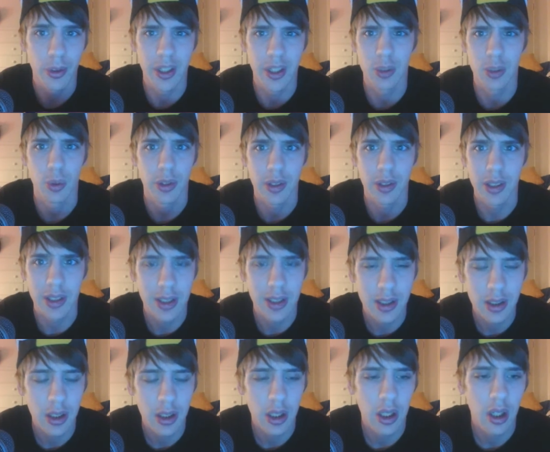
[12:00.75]
it's worthless.
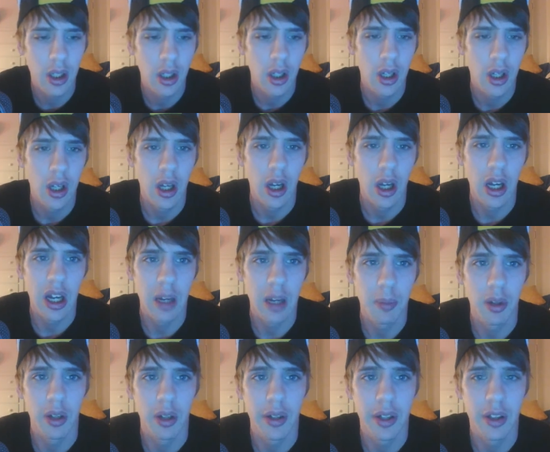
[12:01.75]

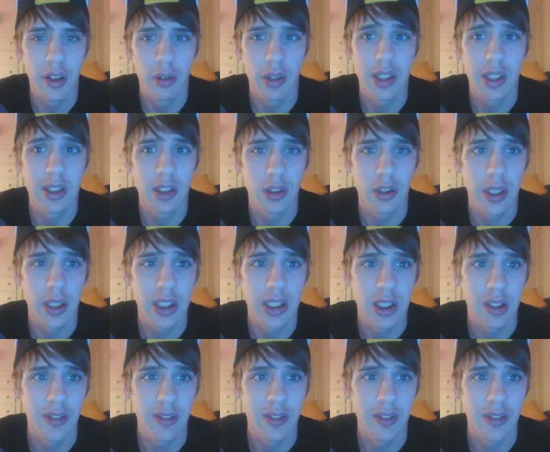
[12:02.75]
But in the right situation,